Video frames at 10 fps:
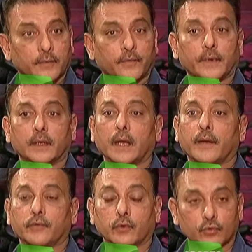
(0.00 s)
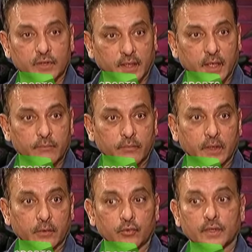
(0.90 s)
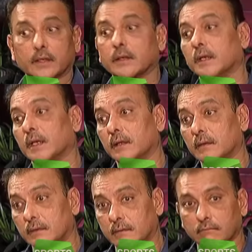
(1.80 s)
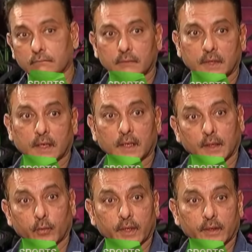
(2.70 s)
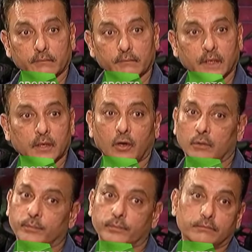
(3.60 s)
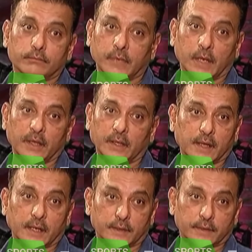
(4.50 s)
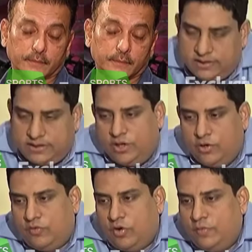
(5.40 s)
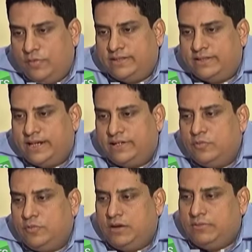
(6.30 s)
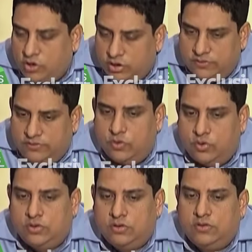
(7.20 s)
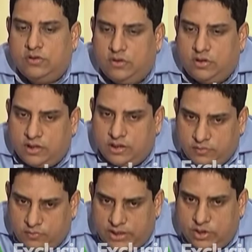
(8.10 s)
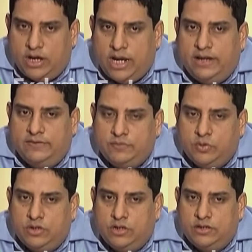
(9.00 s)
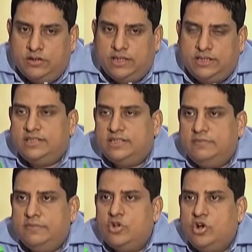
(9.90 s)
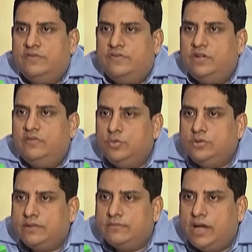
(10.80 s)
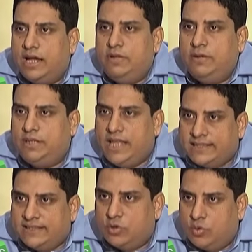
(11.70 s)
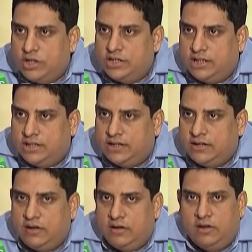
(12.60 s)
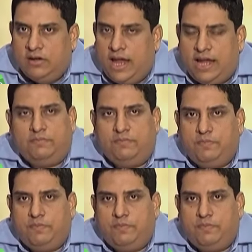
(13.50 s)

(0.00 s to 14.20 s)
If we have to lose a game, we'll lose it in, an, in another way, but not by being tentative. See, you've always said to me, I mean, on the phone, uh, when you and I have spoken, that this team is not afraid of losing, and maybe that's a quality, that, and